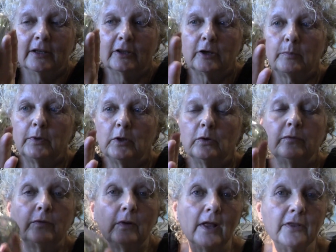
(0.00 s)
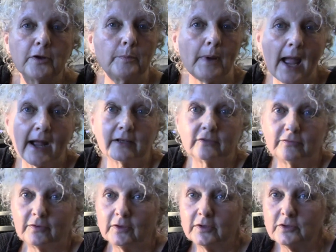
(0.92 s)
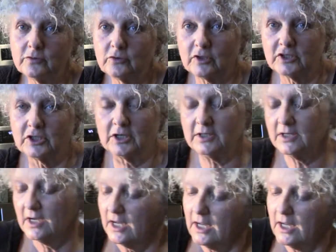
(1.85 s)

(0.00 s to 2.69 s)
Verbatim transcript: They're beautiful and they're packed full of nutrition.